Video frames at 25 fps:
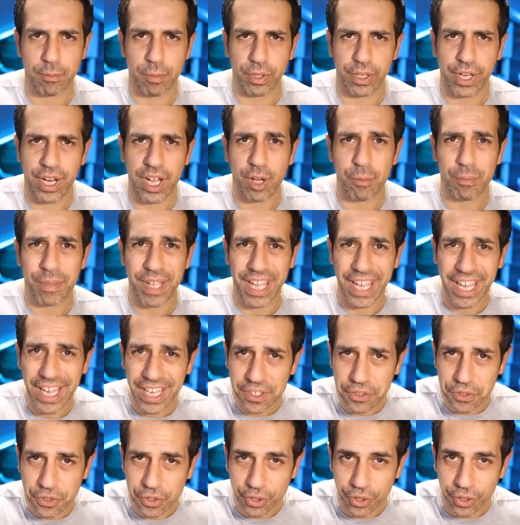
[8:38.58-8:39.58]
and help
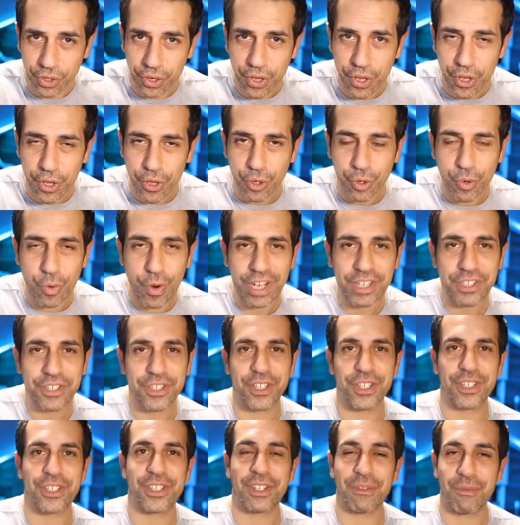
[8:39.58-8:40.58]
answer
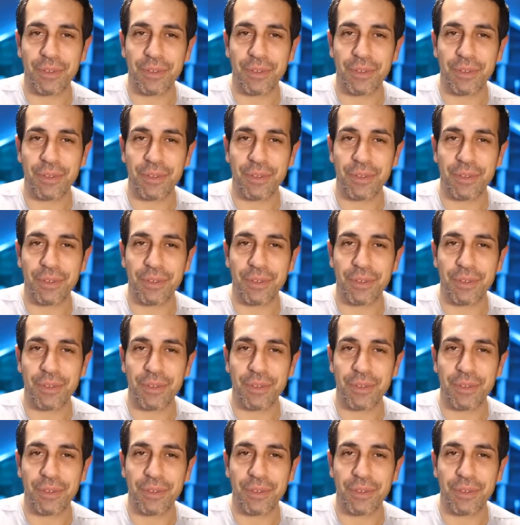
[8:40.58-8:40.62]
questions, and we